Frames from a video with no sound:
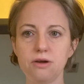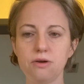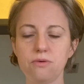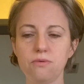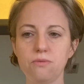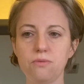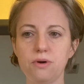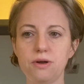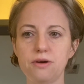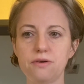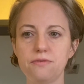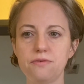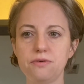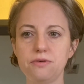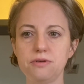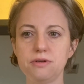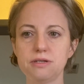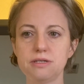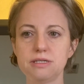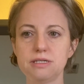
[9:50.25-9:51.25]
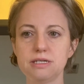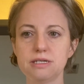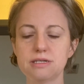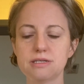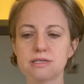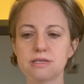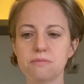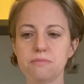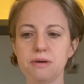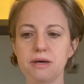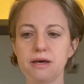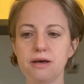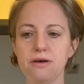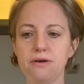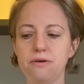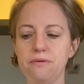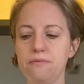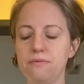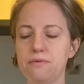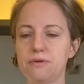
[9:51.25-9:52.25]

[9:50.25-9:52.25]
wonderful Dixie Belle.